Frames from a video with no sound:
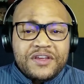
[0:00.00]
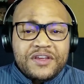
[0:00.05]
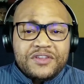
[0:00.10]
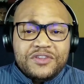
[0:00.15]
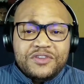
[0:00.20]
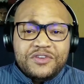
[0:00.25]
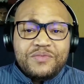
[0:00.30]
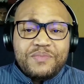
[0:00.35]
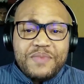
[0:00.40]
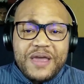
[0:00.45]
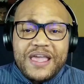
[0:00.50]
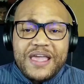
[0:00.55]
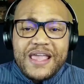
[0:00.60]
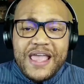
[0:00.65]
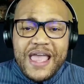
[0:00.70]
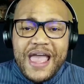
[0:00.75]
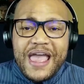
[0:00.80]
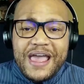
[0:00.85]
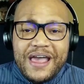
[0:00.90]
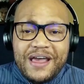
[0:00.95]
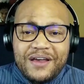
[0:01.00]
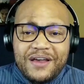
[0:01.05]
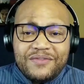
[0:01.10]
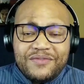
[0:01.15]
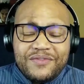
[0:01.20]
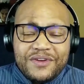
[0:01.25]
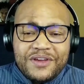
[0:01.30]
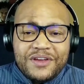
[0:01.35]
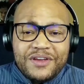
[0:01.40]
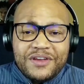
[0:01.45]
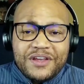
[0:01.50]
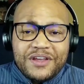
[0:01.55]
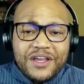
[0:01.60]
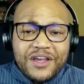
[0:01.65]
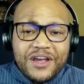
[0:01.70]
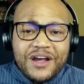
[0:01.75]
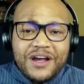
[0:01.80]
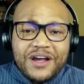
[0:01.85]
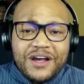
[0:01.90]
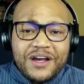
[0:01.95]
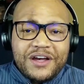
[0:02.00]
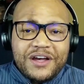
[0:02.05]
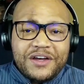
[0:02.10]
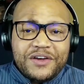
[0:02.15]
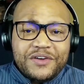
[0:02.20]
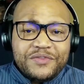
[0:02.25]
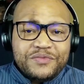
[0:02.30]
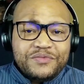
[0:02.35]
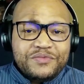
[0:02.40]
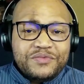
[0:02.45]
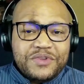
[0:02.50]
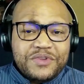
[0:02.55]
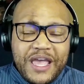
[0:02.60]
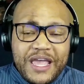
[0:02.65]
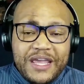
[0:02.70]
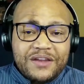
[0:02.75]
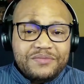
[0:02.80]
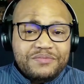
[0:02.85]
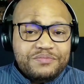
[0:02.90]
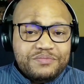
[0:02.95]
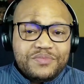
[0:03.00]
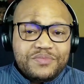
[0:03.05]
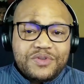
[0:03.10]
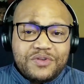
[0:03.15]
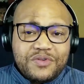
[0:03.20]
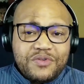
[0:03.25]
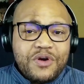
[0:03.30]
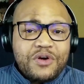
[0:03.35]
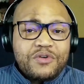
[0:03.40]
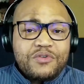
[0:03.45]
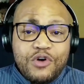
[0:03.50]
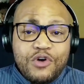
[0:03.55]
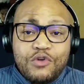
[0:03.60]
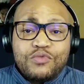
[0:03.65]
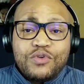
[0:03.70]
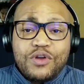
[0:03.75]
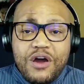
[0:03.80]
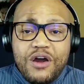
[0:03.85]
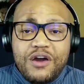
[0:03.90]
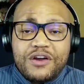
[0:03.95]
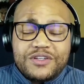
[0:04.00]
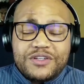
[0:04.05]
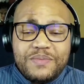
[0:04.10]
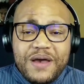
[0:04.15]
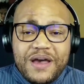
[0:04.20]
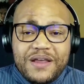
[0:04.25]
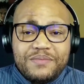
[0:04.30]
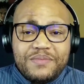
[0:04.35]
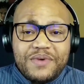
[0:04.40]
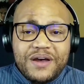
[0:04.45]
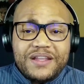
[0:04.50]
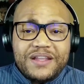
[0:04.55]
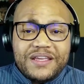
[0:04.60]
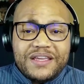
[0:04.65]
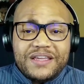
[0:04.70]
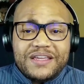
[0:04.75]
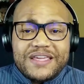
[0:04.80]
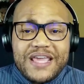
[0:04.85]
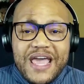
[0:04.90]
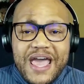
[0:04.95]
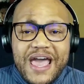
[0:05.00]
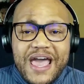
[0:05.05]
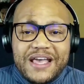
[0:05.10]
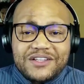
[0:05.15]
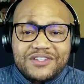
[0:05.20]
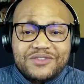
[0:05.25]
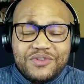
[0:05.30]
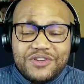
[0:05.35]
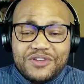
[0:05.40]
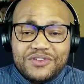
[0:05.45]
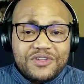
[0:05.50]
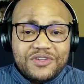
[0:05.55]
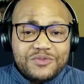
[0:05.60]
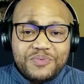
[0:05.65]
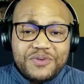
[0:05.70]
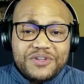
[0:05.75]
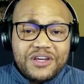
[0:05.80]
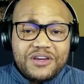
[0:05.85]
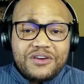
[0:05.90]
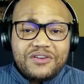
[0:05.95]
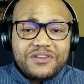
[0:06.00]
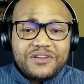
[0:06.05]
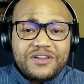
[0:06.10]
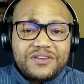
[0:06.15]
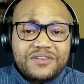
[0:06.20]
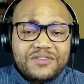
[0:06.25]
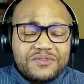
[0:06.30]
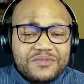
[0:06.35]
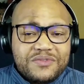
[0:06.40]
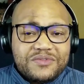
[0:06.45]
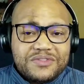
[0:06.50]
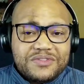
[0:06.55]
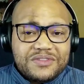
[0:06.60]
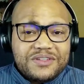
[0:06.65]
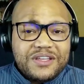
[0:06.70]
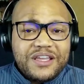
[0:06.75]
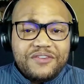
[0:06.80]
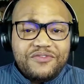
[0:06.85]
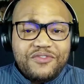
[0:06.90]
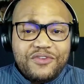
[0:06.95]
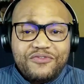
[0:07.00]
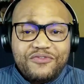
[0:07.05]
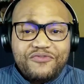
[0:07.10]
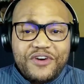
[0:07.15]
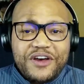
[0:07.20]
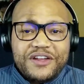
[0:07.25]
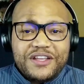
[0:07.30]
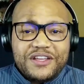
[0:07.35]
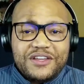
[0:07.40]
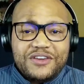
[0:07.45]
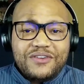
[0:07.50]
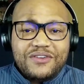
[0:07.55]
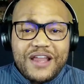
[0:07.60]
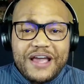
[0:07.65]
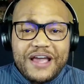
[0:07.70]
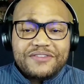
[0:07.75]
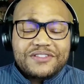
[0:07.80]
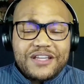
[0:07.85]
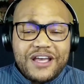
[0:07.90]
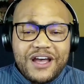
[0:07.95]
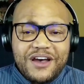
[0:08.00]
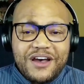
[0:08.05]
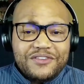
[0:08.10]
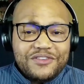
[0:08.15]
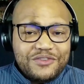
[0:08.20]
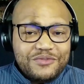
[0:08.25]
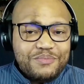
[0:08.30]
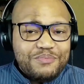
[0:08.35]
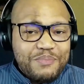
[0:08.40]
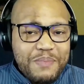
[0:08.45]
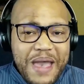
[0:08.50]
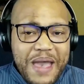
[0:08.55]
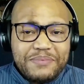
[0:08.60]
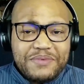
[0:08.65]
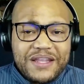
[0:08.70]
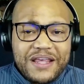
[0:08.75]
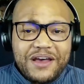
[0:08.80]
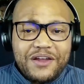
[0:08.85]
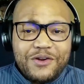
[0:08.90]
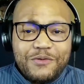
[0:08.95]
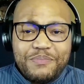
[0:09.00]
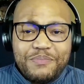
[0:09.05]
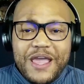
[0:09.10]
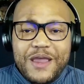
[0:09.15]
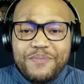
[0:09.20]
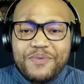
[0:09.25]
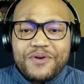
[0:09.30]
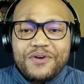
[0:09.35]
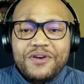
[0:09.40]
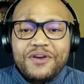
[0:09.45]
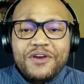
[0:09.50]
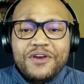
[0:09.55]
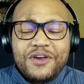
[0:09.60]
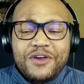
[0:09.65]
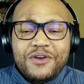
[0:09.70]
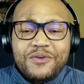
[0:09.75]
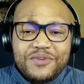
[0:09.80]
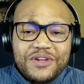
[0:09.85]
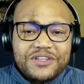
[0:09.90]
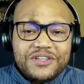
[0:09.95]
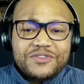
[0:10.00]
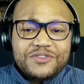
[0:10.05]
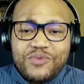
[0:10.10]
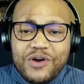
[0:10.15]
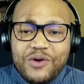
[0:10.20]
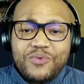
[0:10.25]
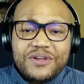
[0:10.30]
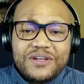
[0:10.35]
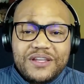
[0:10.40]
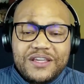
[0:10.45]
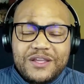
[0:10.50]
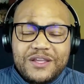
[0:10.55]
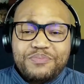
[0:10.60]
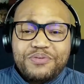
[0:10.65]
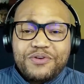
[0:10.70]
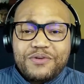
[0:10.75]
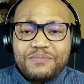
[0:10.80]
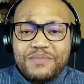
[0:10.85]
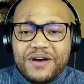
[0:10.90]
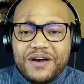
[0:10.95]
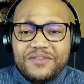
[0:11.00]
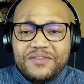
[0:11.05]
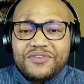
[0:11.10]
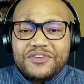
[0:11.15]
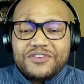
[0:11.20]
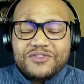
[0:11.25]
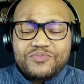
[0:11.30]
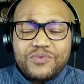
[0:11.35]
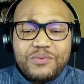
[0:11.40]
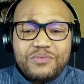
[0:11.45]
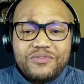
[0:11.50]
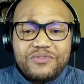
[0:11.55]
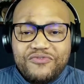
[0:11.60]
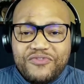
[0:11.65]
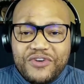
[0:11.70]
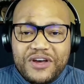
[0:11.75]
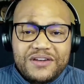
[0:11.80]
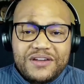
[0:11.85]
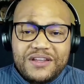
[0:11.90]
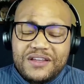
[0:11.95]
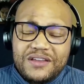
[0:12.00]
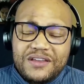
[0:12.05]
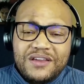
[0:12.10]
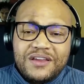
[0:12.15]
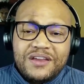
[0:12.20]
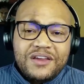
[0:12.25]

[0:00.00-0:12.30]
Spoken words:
You may have a quote unquote large amount of money in cash, which is particularly if you're funding your lifestyle and you mapped it out on paper. This is what we need per month. This is what we're funding